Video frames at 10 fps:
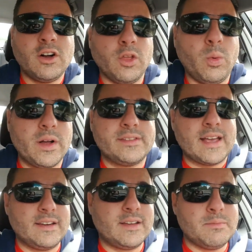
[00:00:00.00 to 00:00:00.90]
are the ones
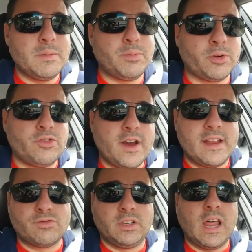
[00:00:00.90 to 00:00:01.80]
that can be
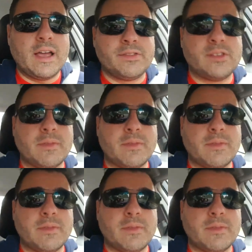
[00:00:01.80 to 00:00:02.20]
portrayed as real life,